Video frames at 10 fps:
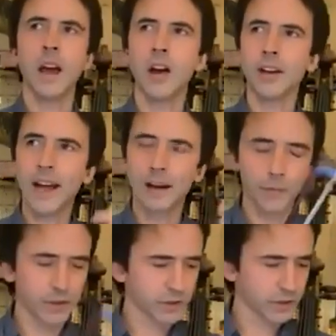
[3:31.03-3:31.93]
an
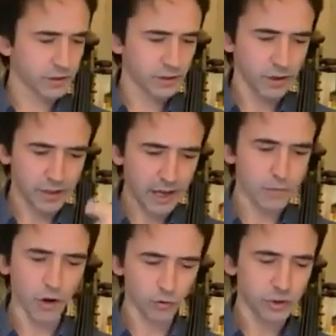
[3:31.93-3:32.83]

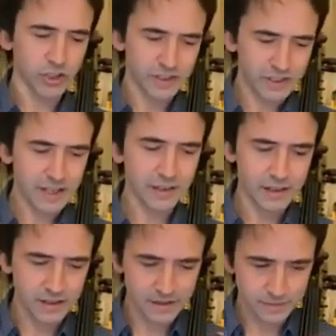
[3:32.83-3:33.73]
allemande which is still
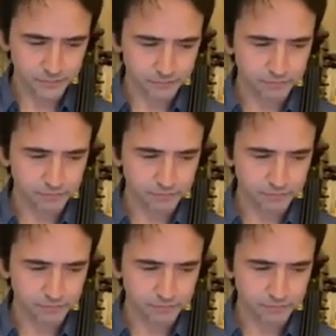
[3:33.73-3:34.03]
in these